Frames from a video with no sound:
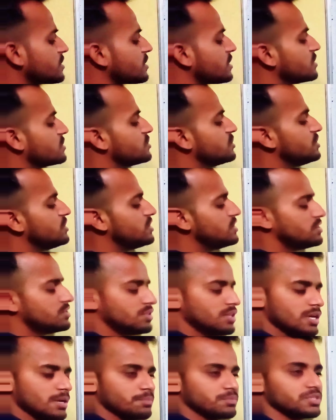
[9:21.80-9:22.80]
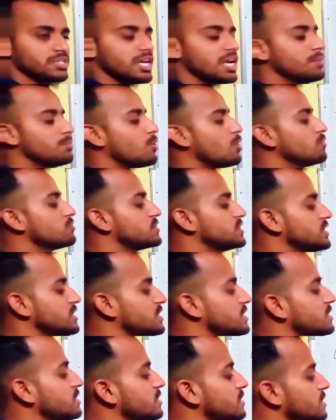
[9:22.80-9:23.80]
shape of
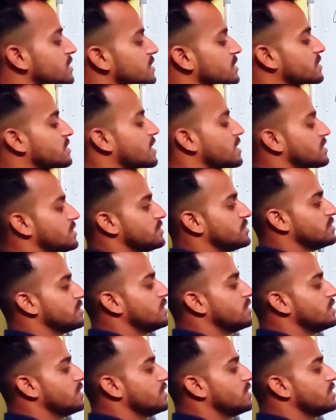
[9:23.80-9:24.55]
seed, that is